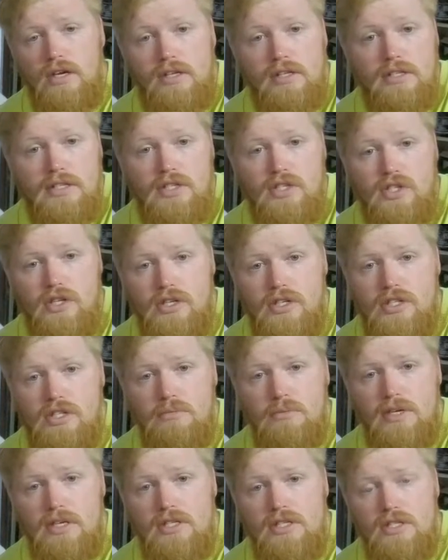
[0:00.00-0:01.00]
Unless your engine
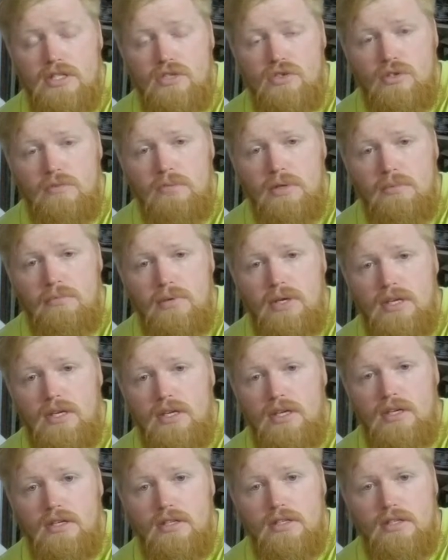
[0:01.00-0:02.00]
bay is extremely big,
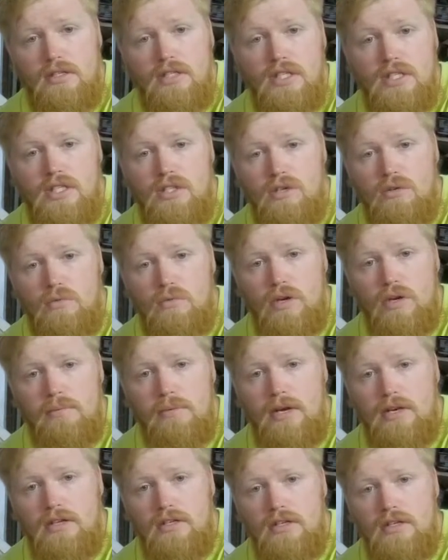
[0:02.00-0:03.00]
then don't worry
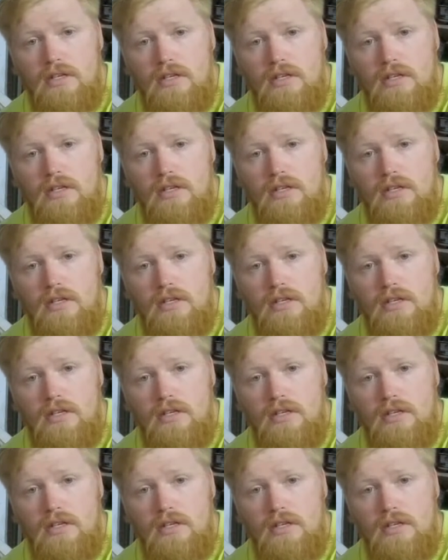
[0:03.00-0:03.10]
about it.